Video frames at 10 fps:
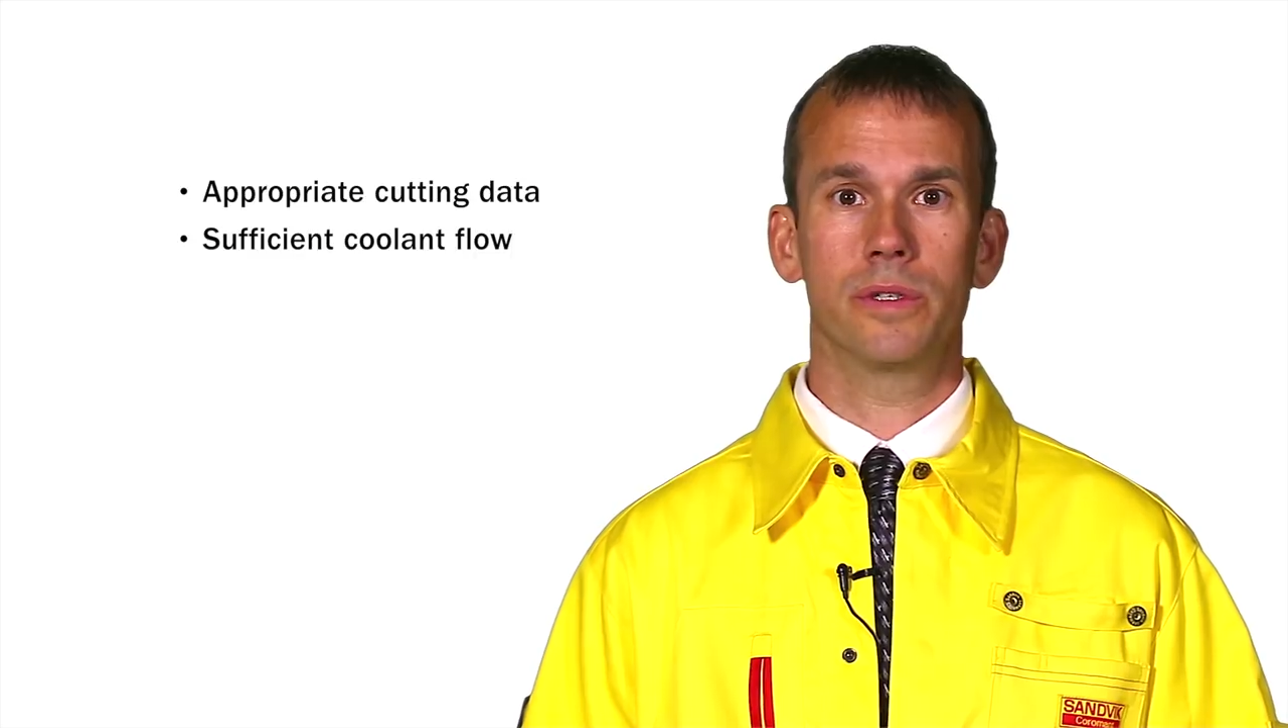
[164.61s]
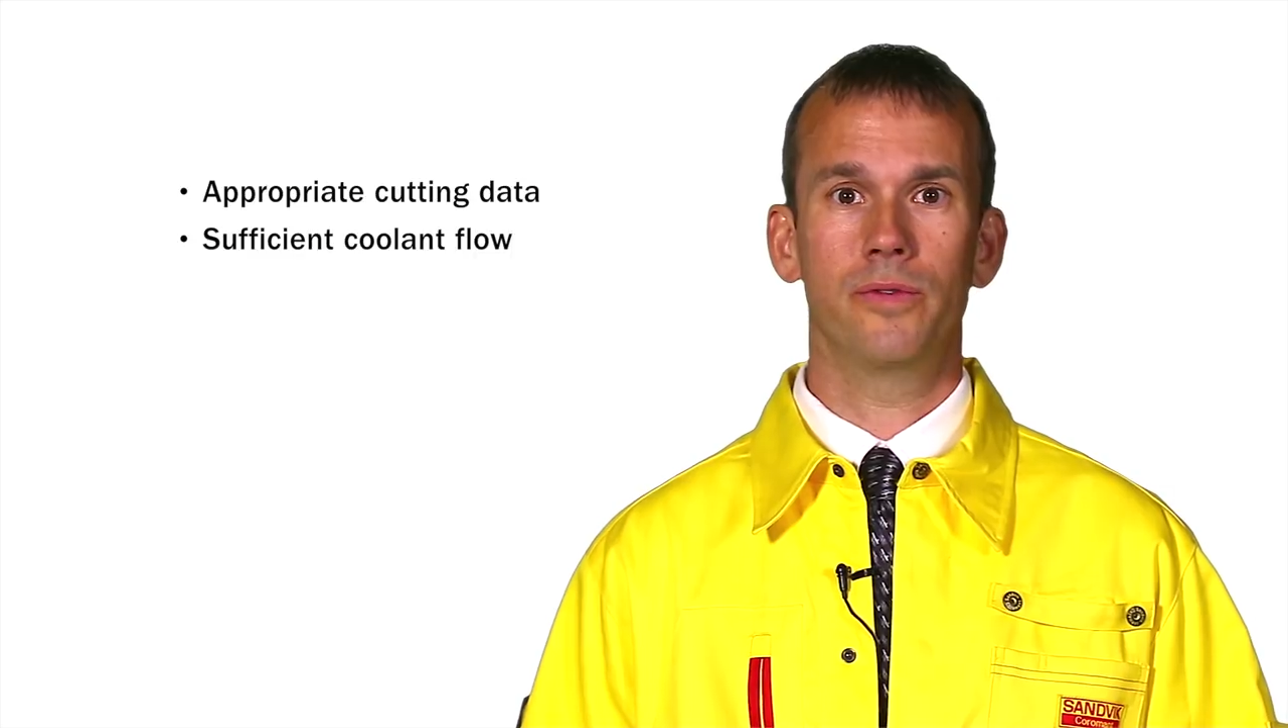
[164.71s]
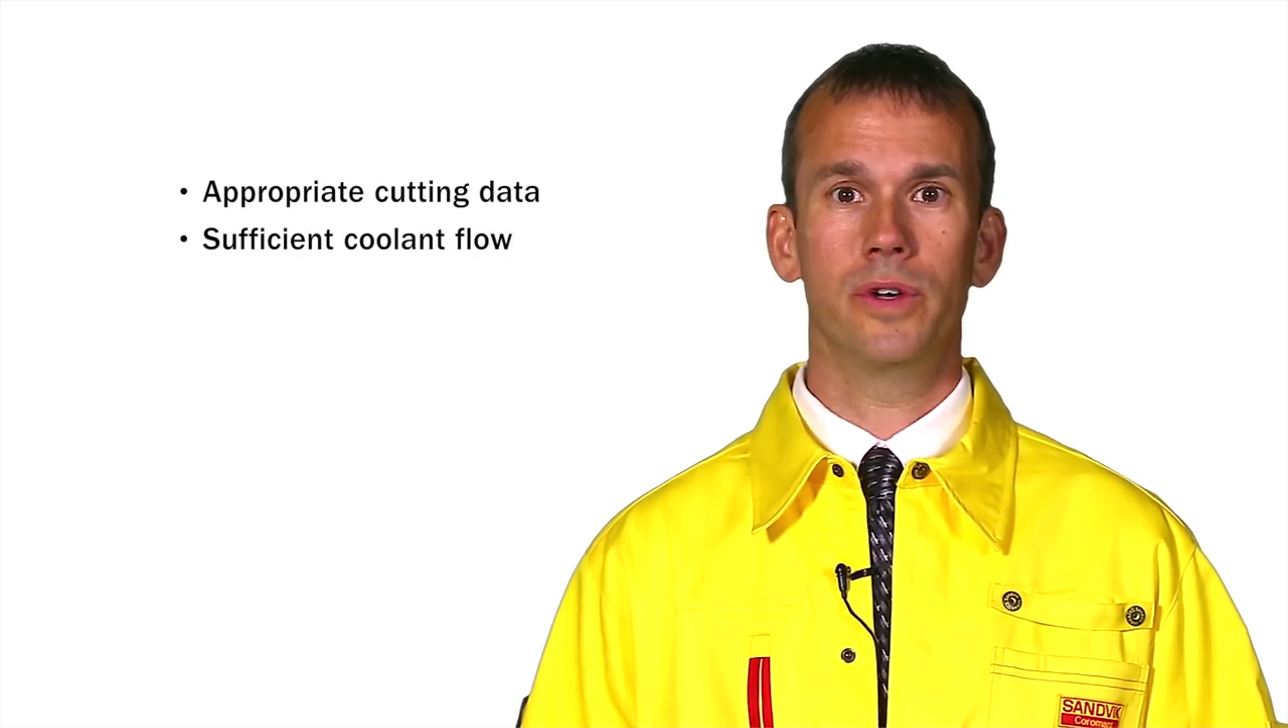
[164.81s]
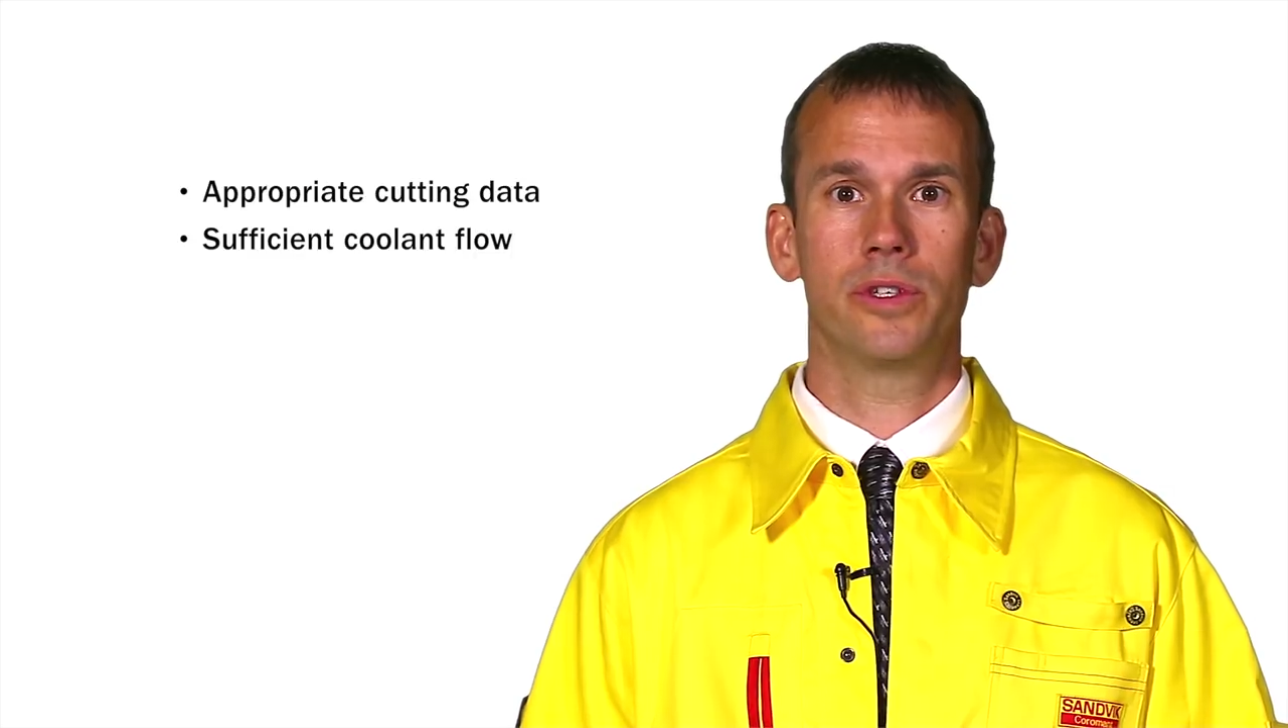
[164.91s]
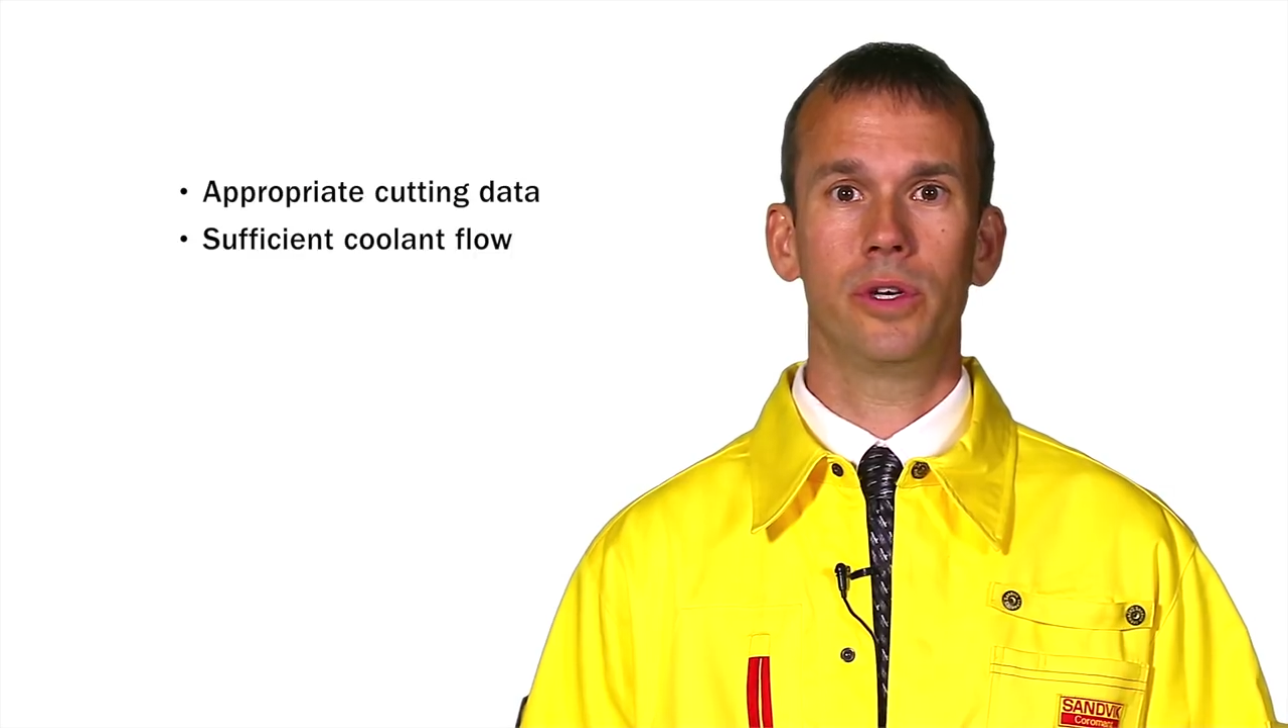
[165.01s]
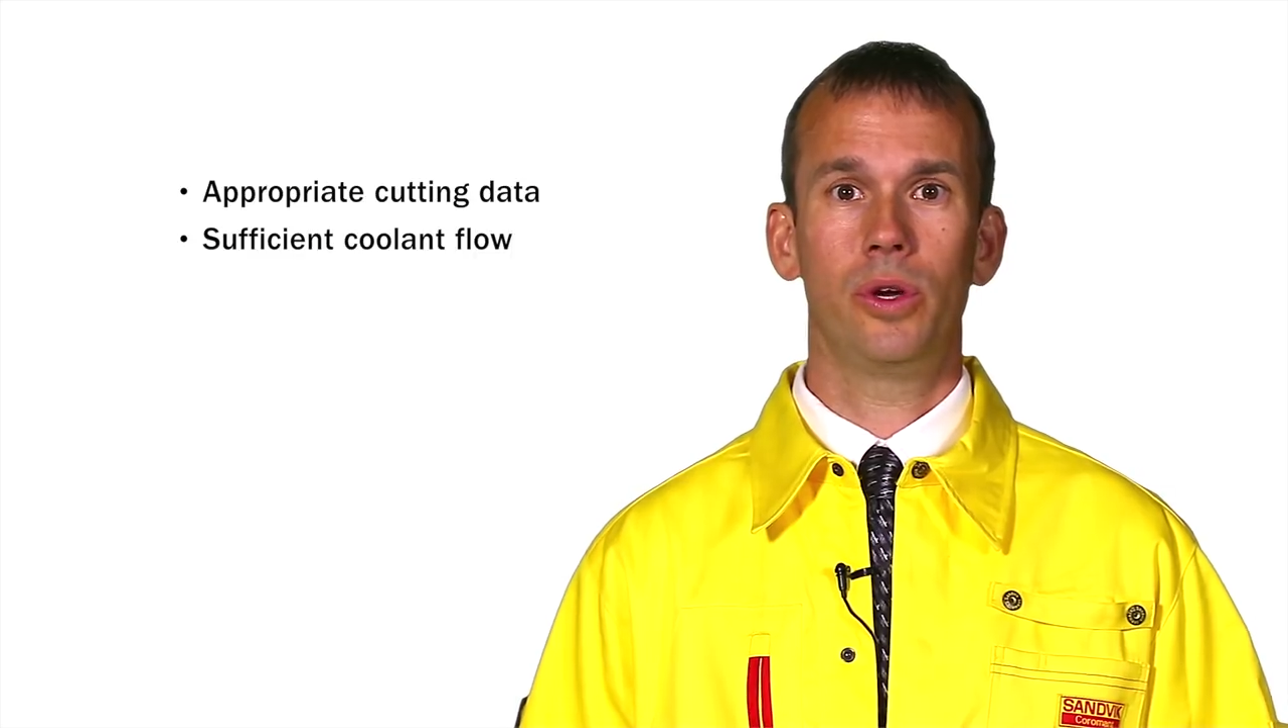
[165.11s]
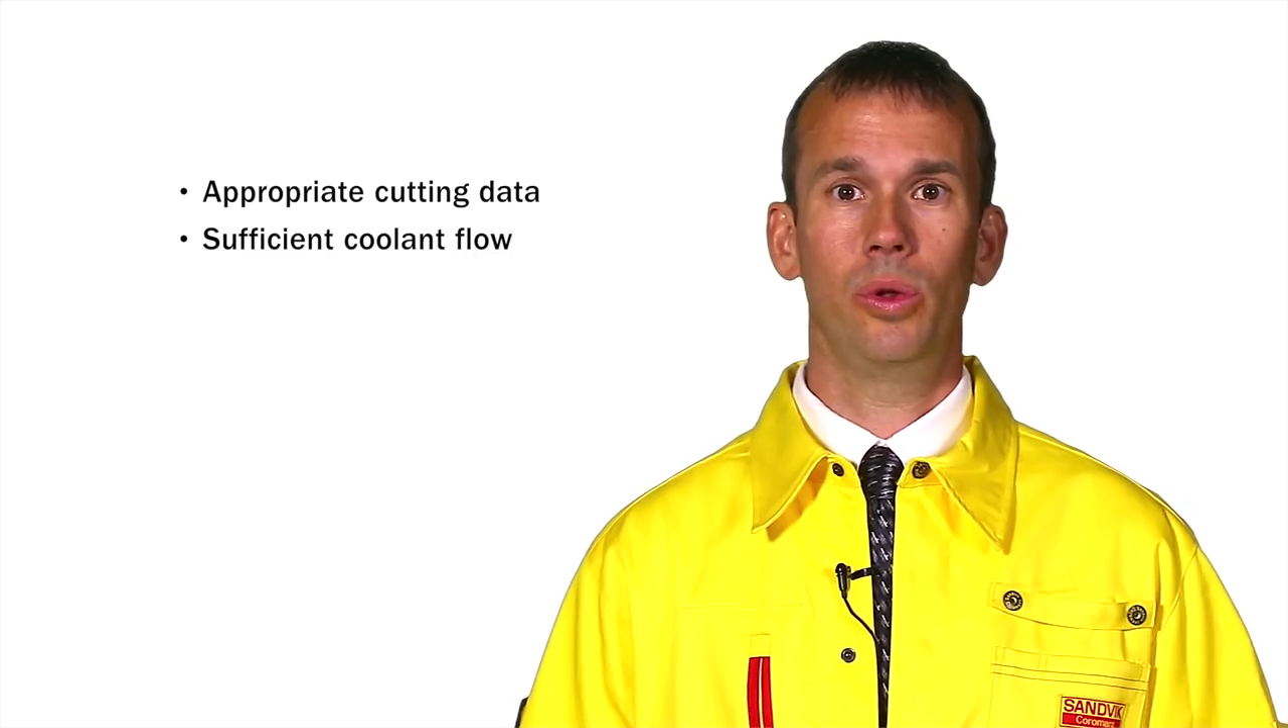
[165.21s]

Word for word: sufficient